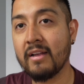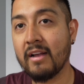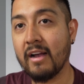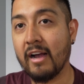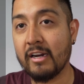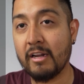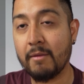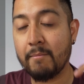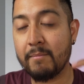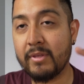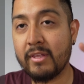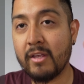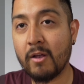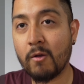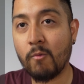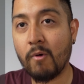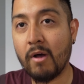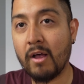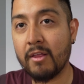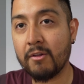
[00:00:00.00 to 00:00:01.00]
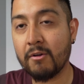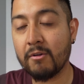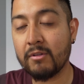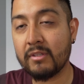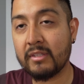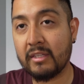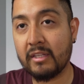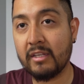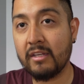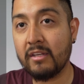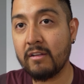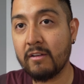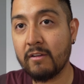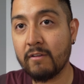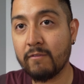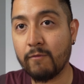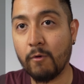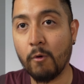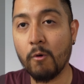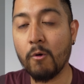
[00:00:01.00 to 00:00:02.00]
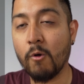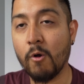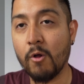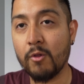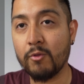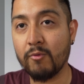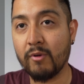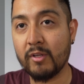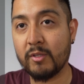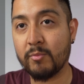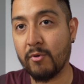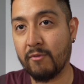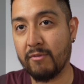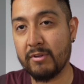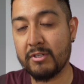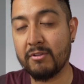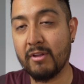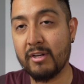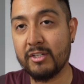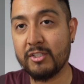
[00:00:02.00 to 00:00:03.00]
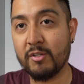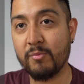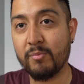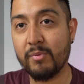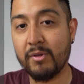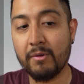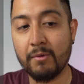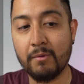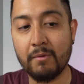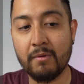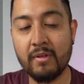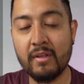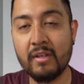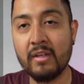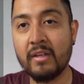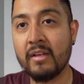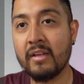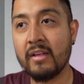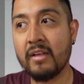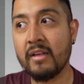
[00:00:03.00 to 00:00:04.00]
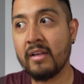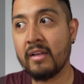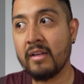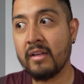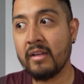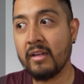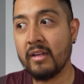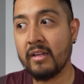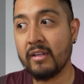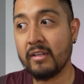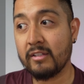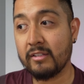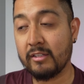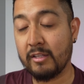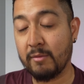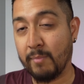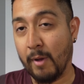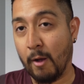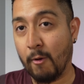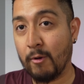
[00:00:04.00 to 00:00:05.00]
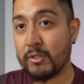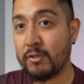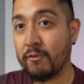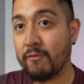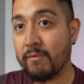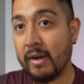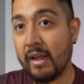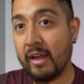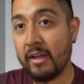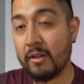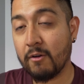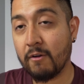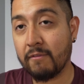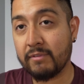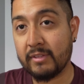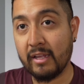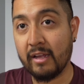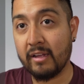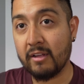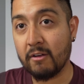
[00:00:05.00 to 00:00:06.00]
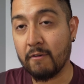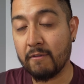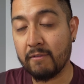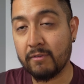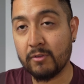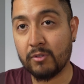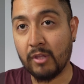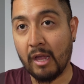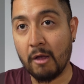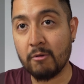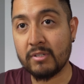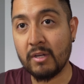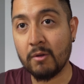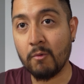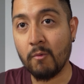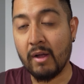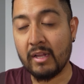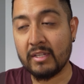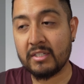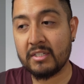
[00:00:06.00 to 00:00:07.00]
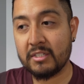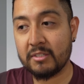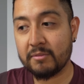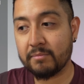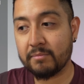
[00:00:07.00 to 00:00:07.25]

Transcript: an NVIDIA Quadro T400 professional GPU, the power supply of 1000 watts,